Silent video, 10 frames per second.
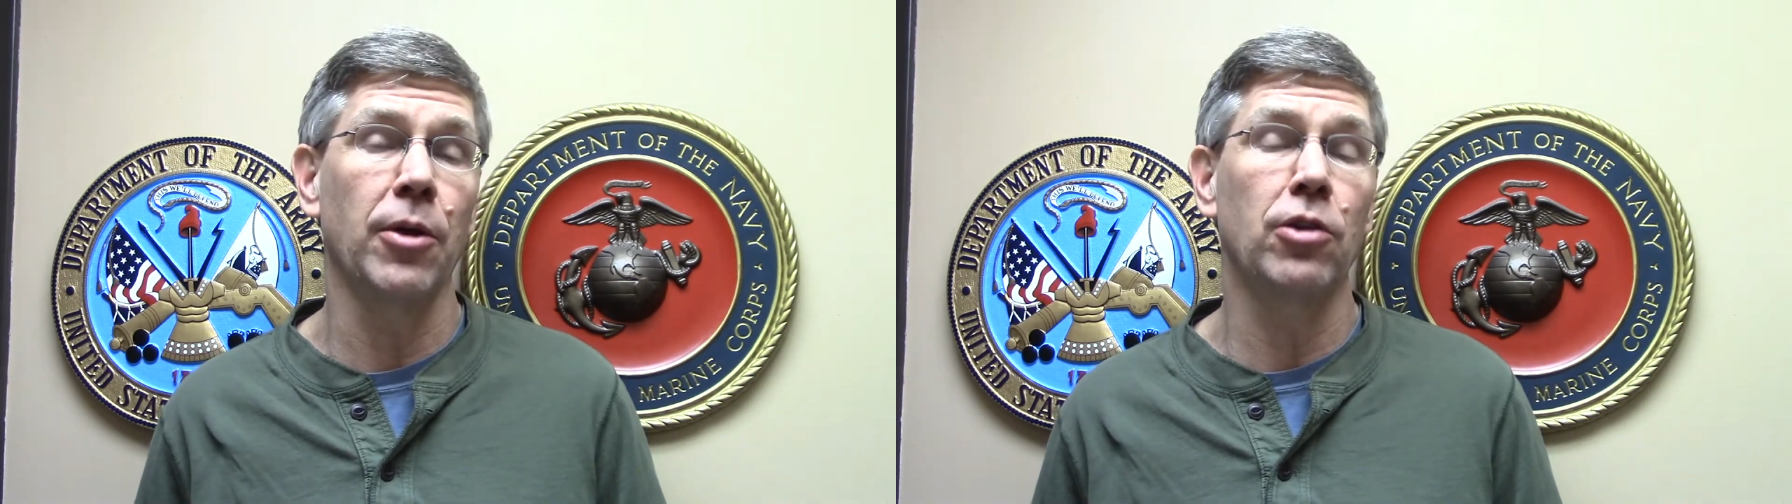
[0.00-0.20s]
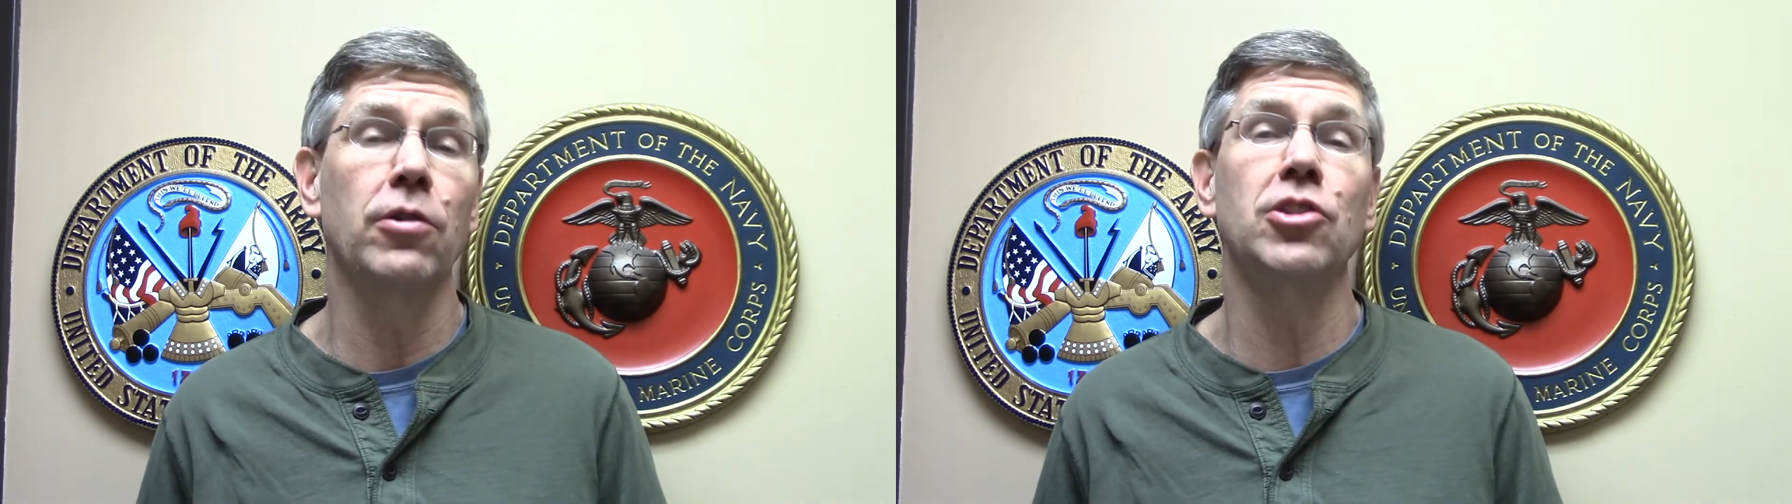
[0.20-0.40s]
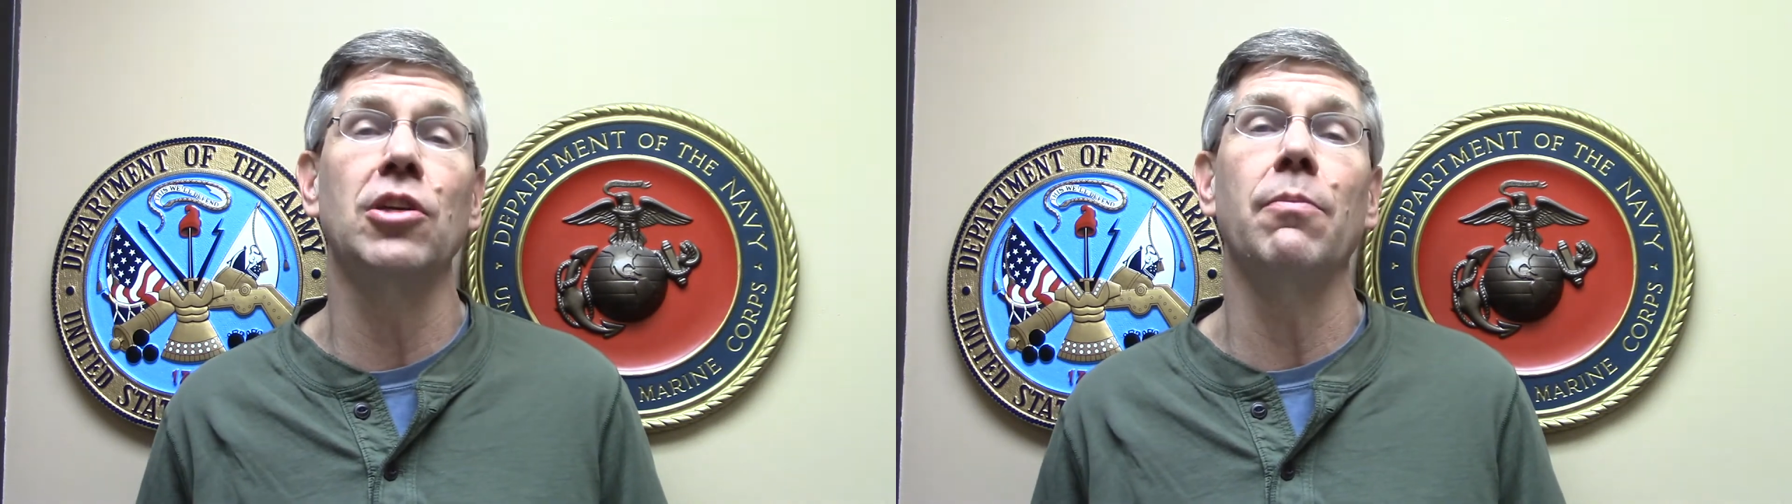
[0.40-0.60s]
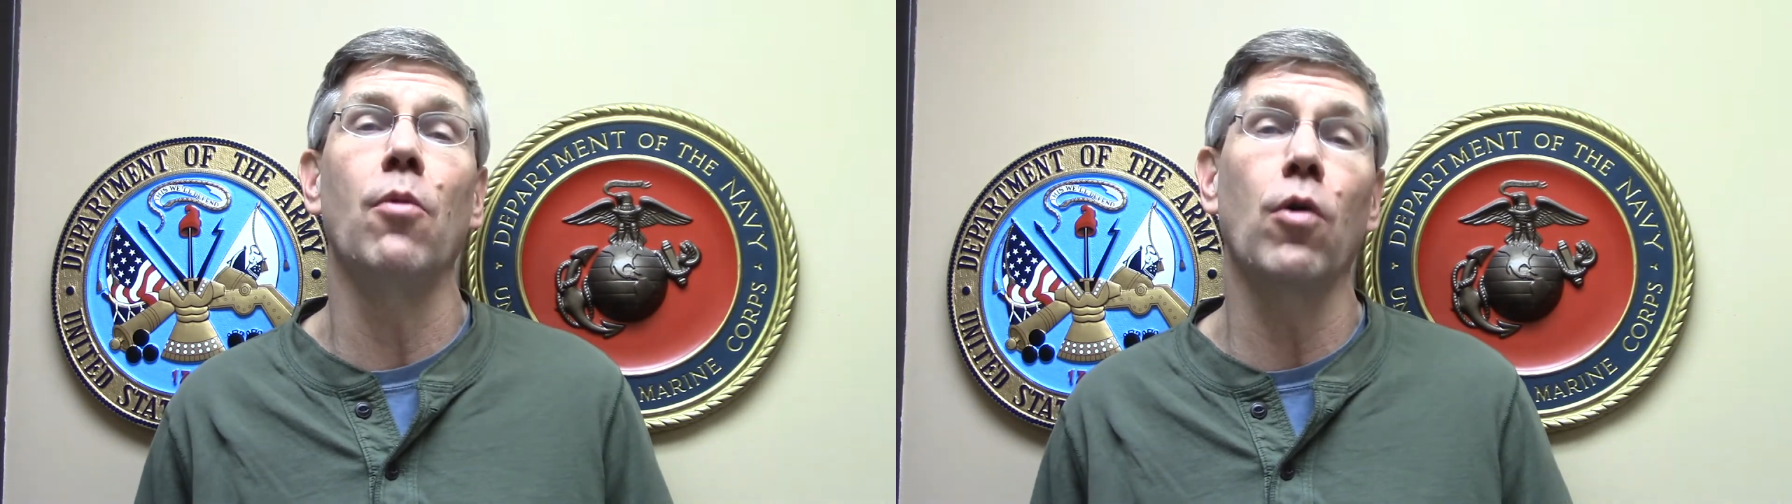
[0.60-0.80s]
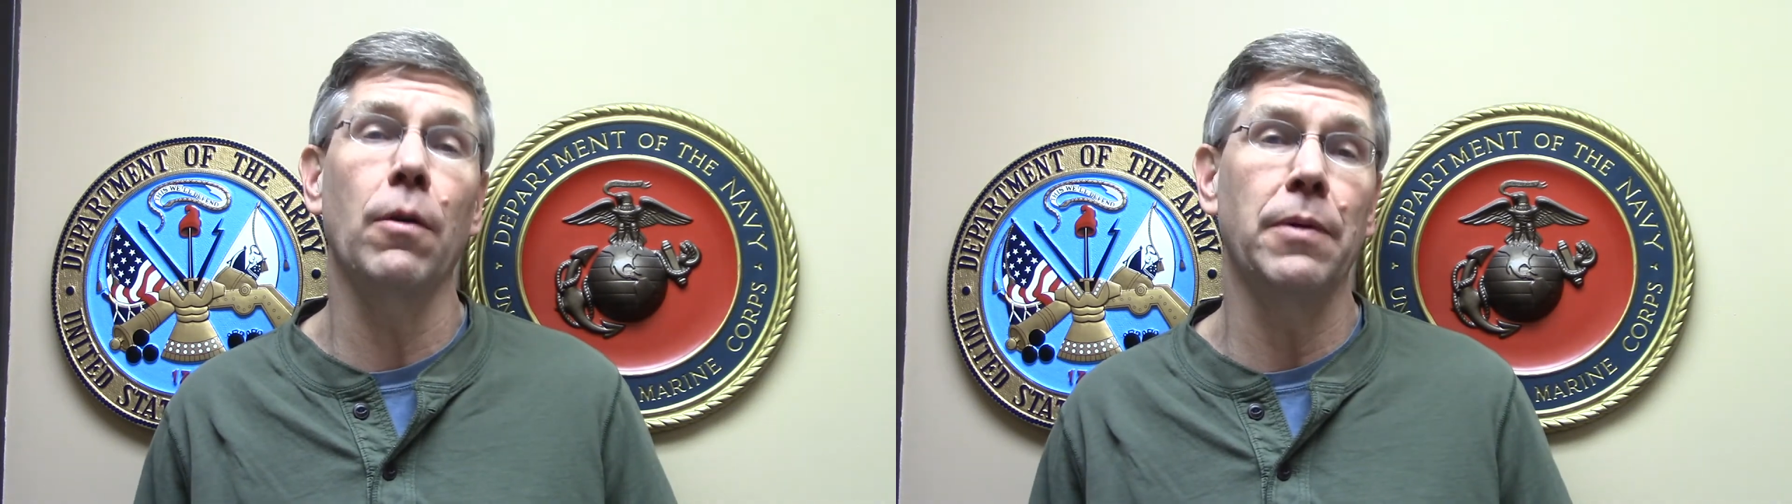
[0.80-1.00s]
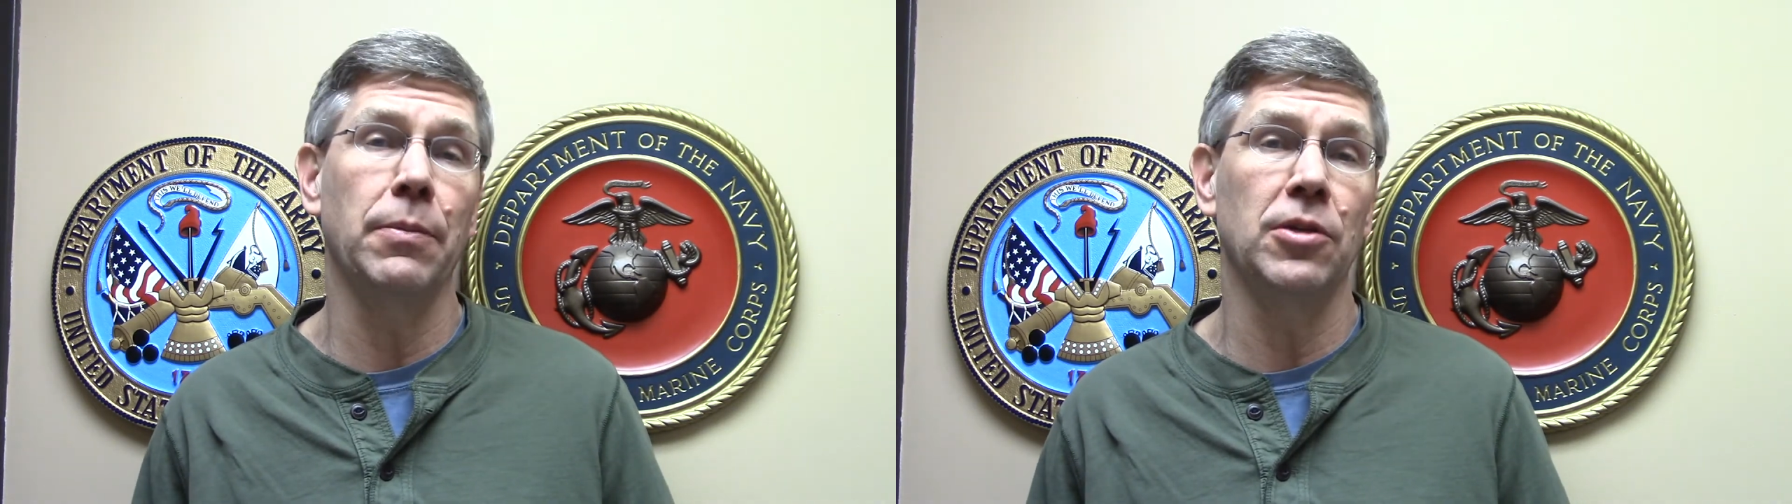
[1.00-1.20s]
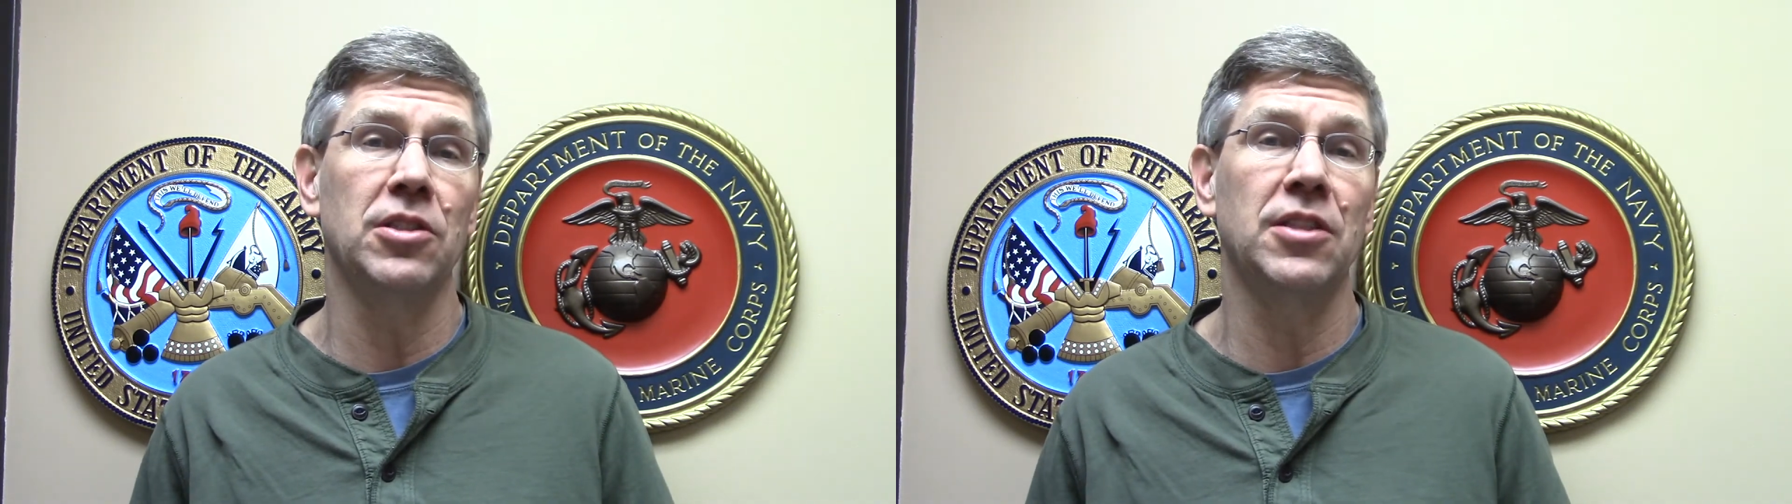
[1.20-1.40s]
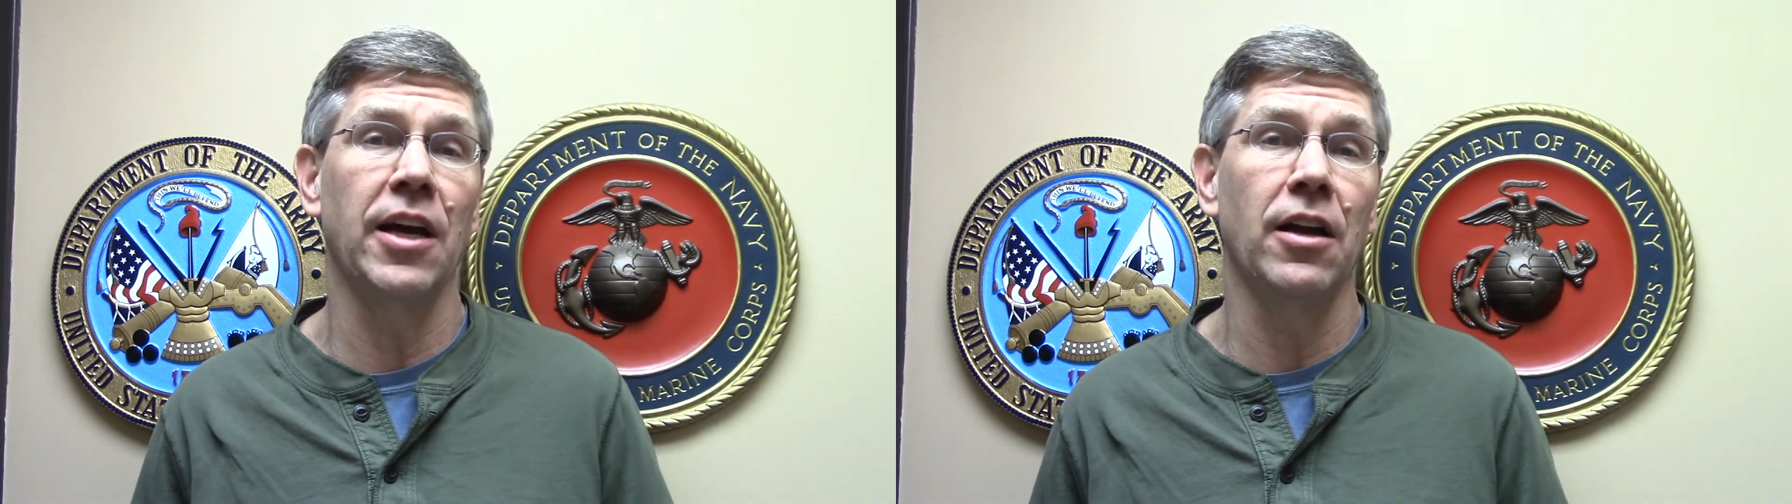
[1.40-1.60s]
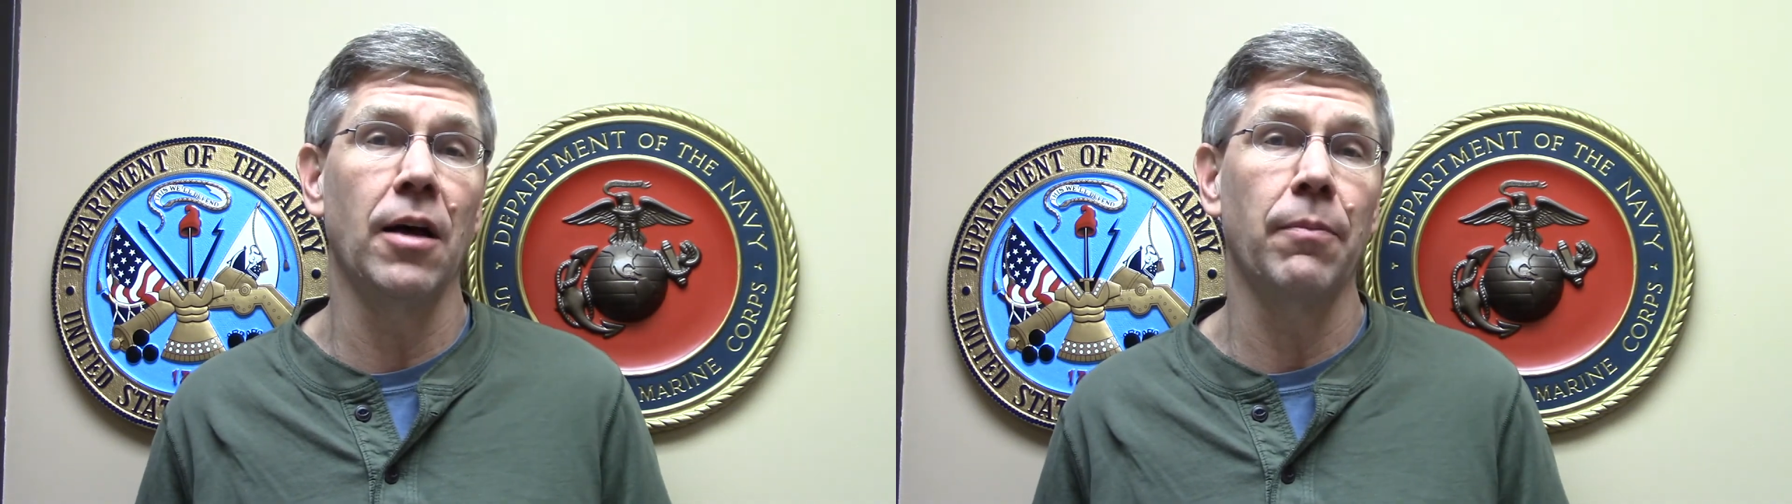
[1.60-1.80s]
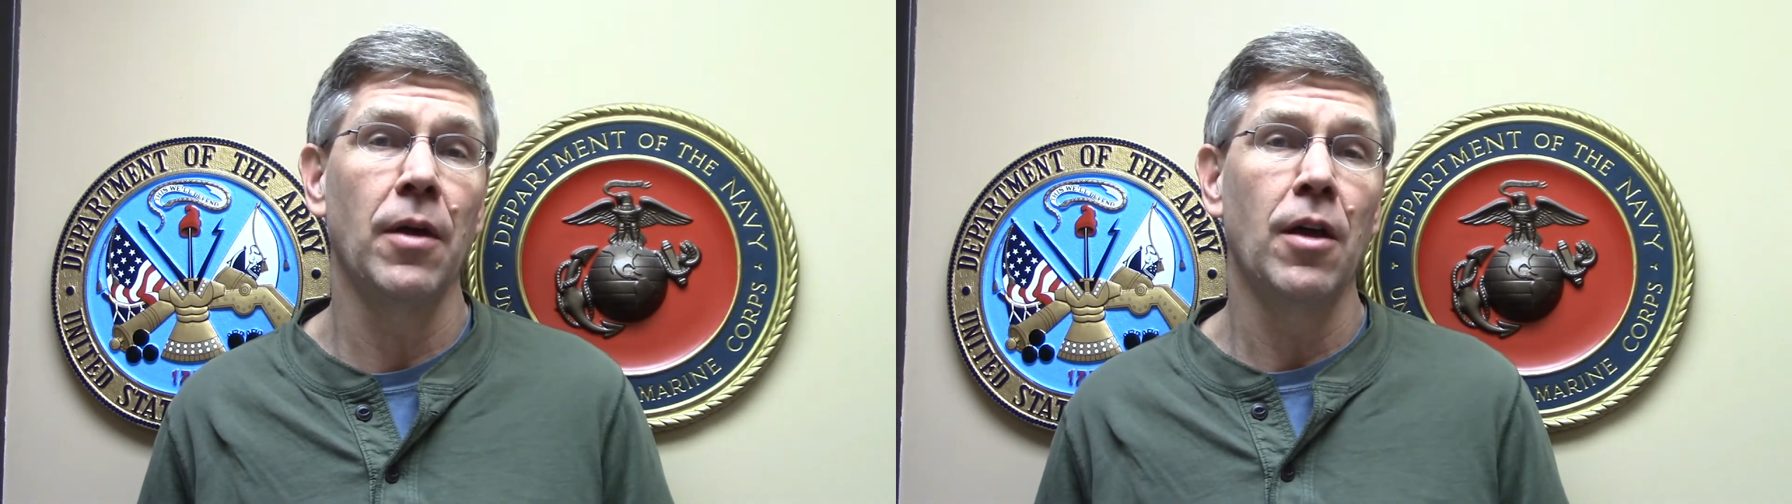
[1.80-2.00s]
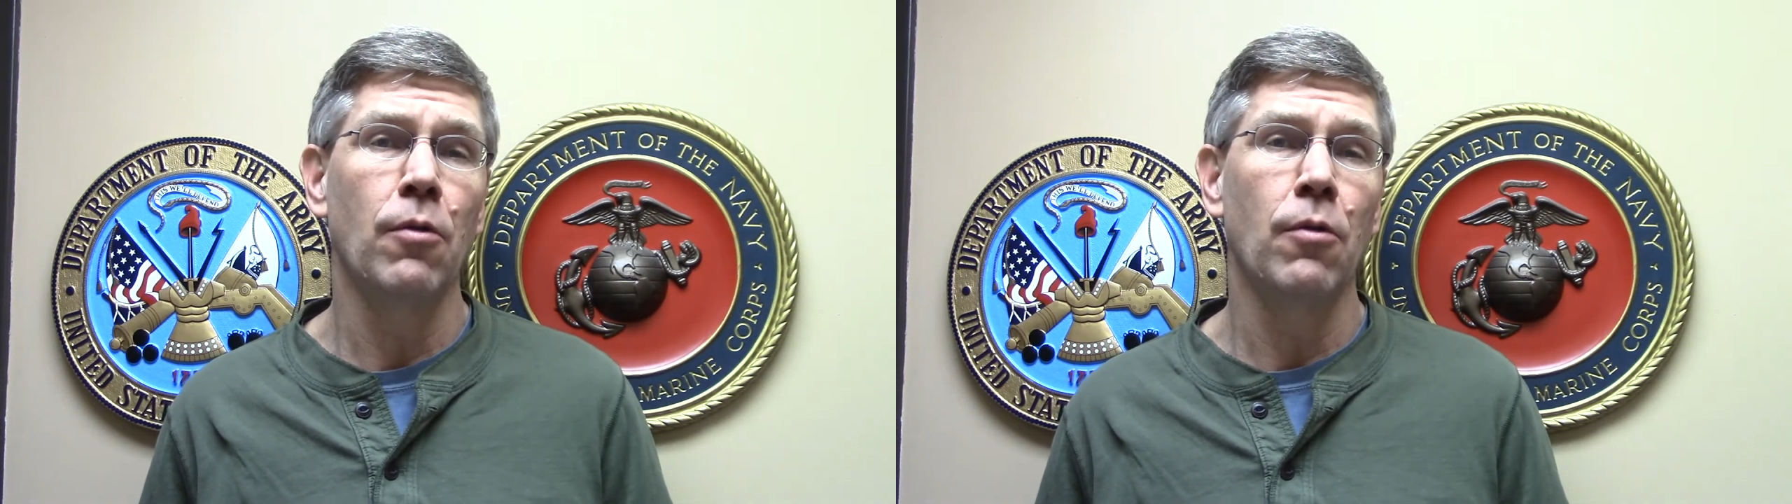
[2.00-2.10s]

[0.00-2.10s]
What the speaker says: encouraging more people to sign up.